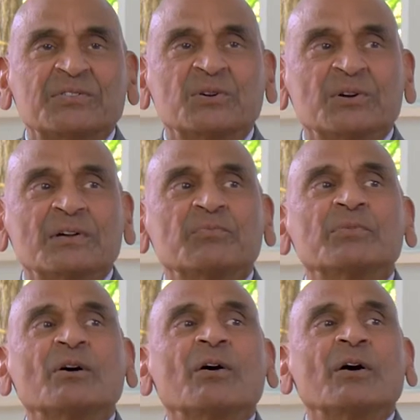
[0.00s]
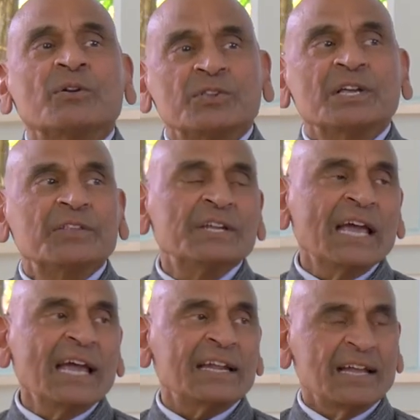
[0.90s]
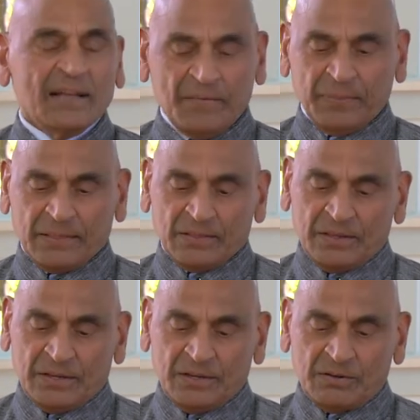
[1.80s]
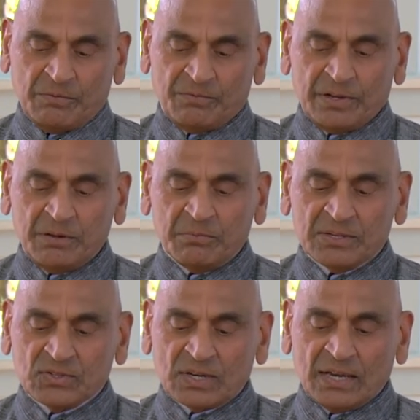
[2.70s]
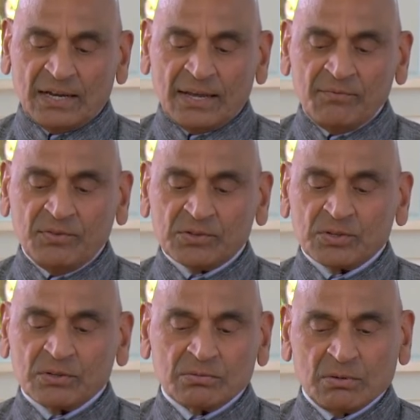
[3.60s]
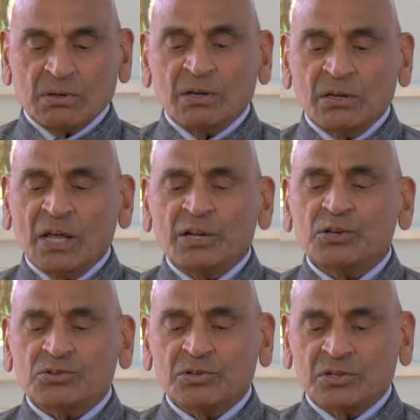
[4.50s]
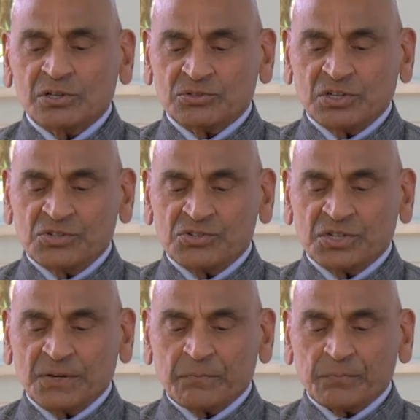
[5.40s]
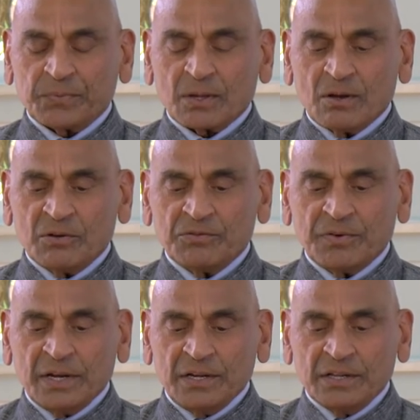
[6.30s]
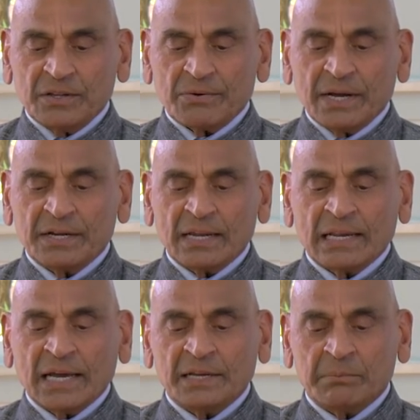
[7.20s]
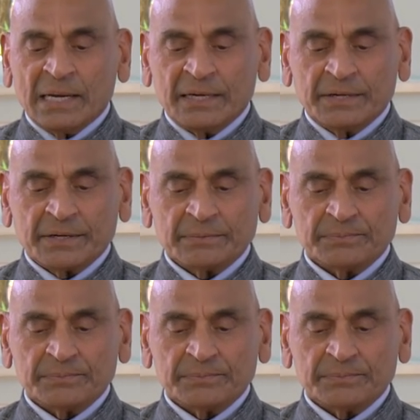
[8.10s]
yoga. On the other hand, there is very much an emphasis in any serious teaching on finding the right alignment.